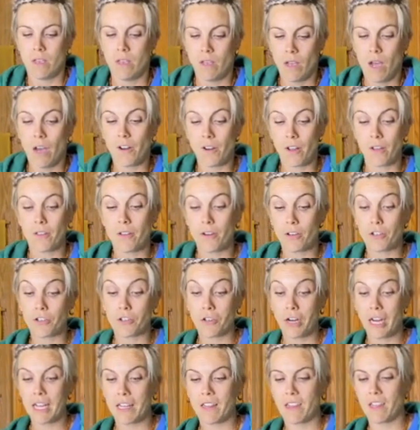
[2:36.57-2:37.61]
Another
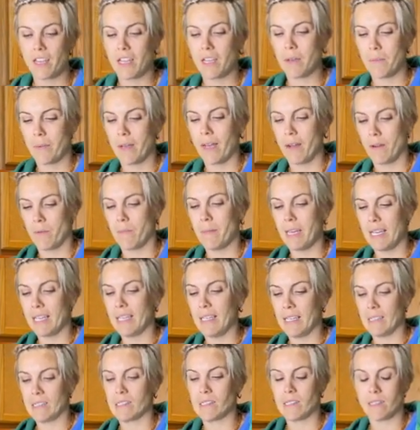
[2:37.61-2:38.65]
great thing about
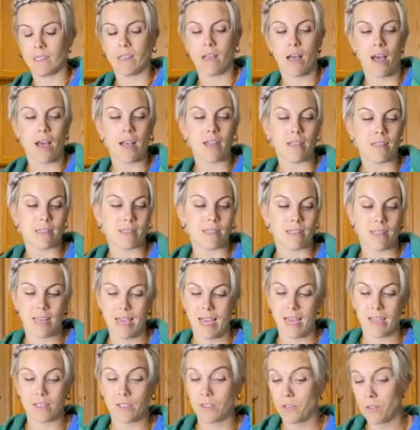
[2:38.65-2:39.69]
making slaw is
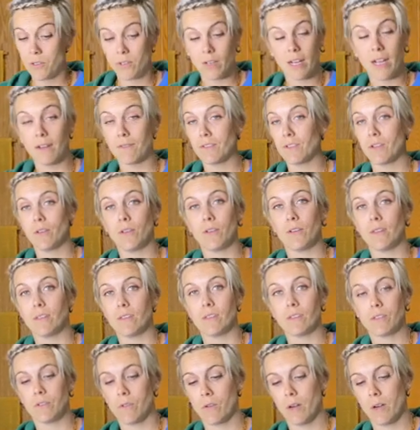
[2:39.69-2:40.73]
that you don't have to go to the
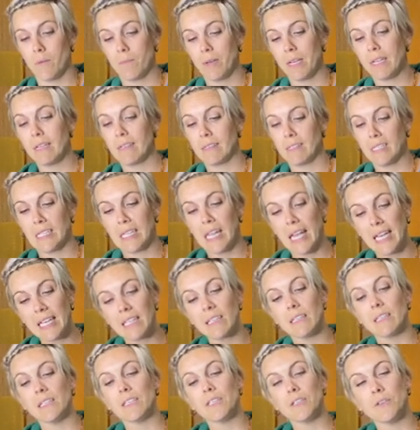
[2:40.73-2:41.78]
store, because
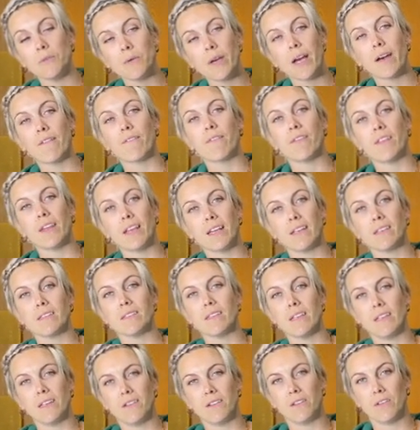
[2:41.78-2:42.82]
likely you have things
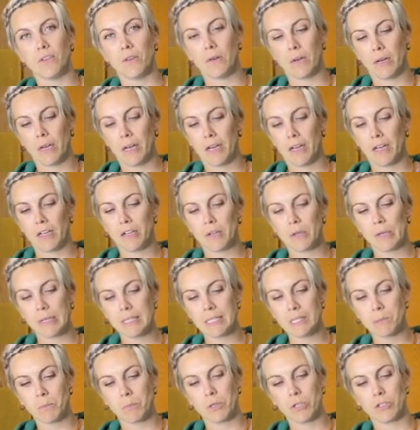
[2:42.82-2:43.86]
in your
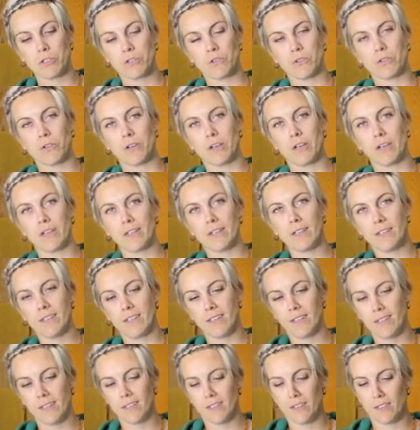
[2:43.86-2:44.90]
crisper drawer
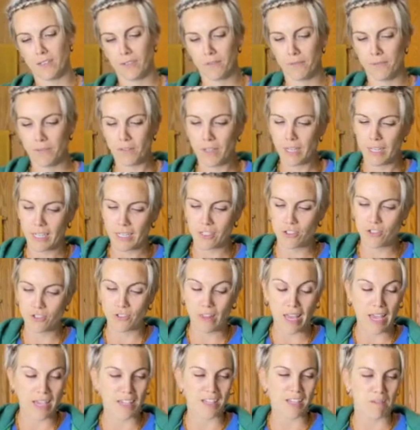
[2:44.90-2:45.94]
in your fridge
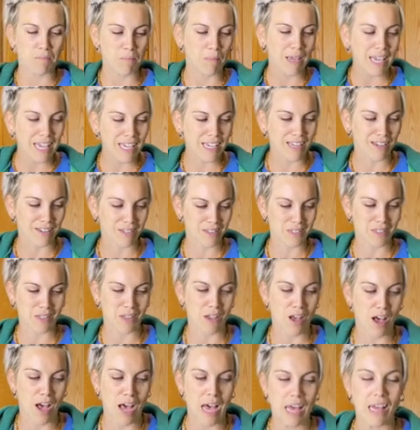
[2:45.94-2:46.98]
that can make a
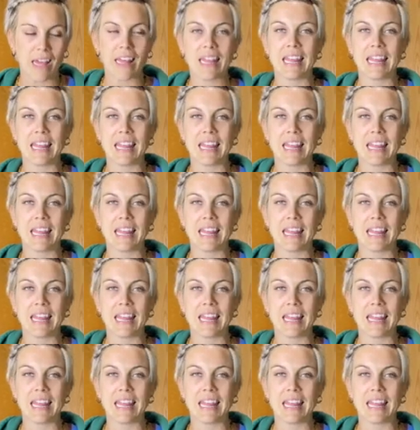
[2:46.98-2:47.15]
slaw.